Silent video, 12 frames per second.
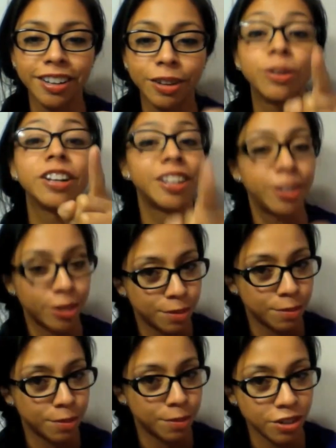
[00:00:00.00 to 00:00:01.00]
Whitney Houston,
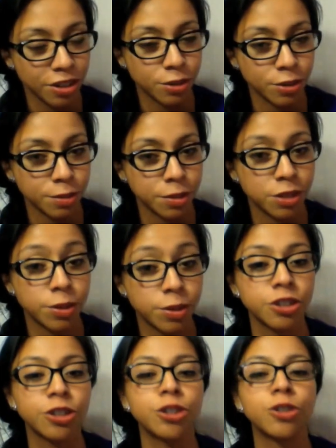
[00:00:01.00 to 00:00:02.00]
best artist, first
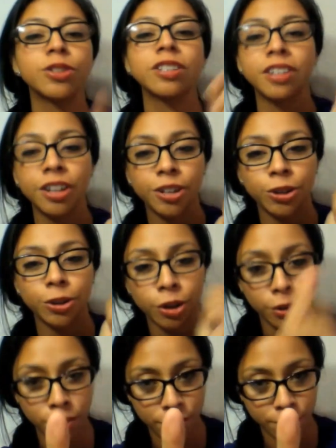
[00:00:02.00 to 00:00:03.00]
Whitney Houston,
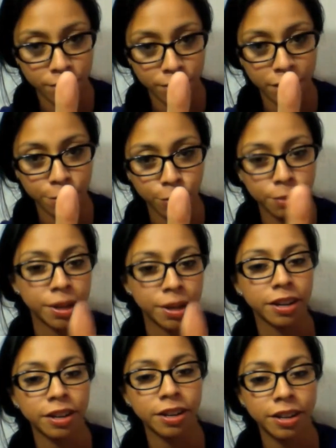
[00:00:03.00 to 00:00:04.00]
Hugo, my number one pick.